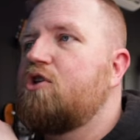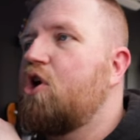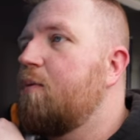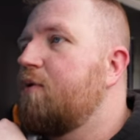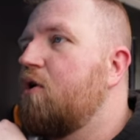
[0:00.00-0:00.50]
The
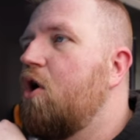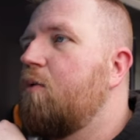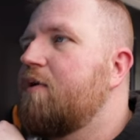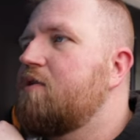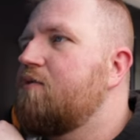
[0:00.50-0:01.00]
terminal
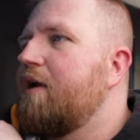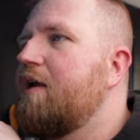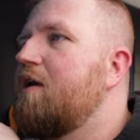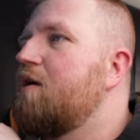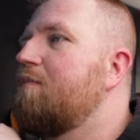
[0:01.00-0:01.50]
opens right
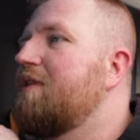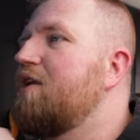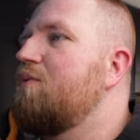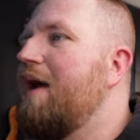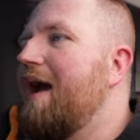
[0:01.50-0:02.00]
here, but
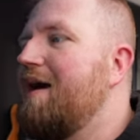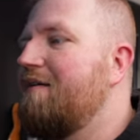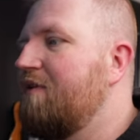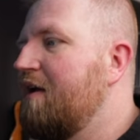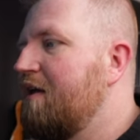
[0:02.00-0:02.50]
then you
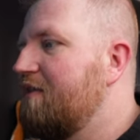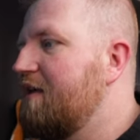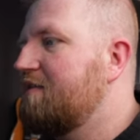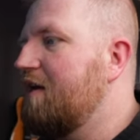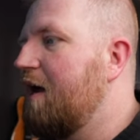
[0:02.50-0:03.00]
have
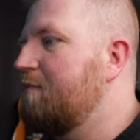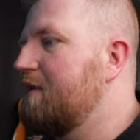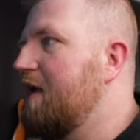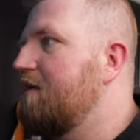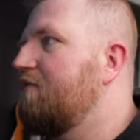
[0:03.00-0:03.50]
this
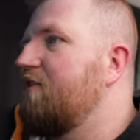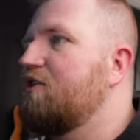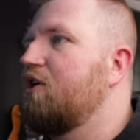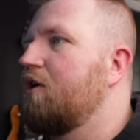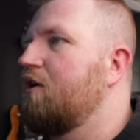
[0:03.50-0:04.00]
update
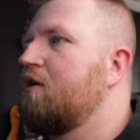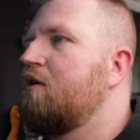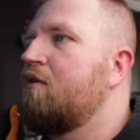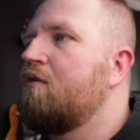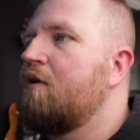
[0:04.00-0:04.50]
feature
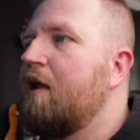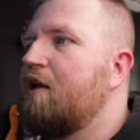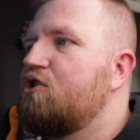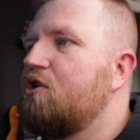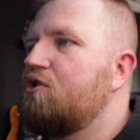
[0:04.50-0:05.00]
and
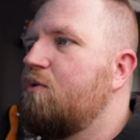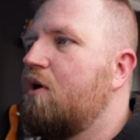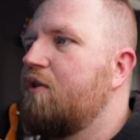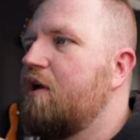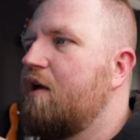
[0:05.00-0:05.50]
it shows you
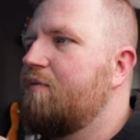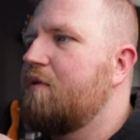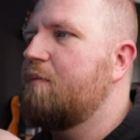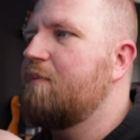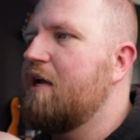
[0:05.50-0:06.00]
all the
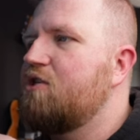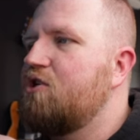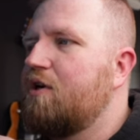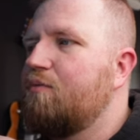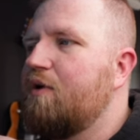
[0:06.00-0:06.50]
updates.
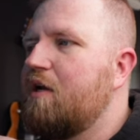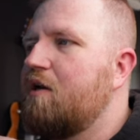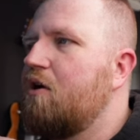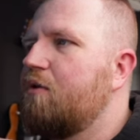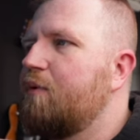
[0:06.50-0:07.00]
You can read
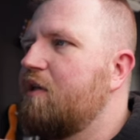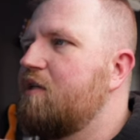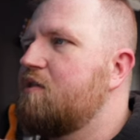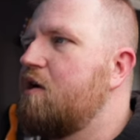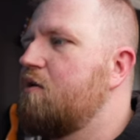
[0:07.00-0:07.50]
all the
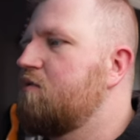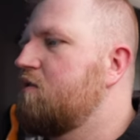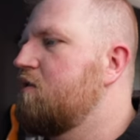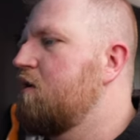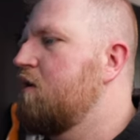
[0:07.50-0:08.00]
release
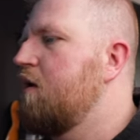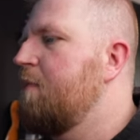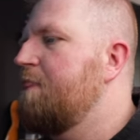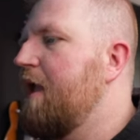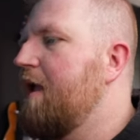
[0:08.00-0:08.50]
notes
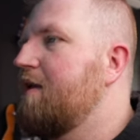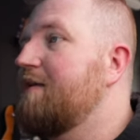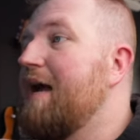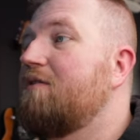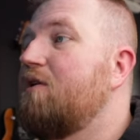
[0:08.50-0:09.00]
and
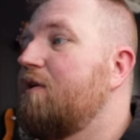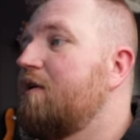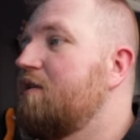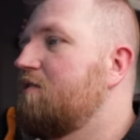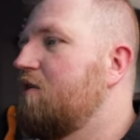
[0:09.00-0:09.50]
download
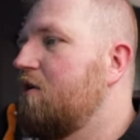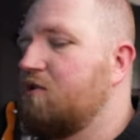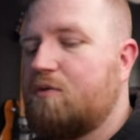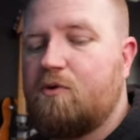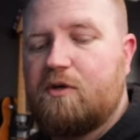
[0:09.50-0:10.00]
and install.
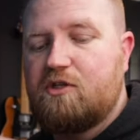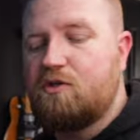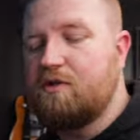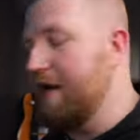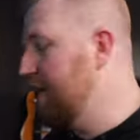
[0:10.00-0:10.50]
So we're going to do that.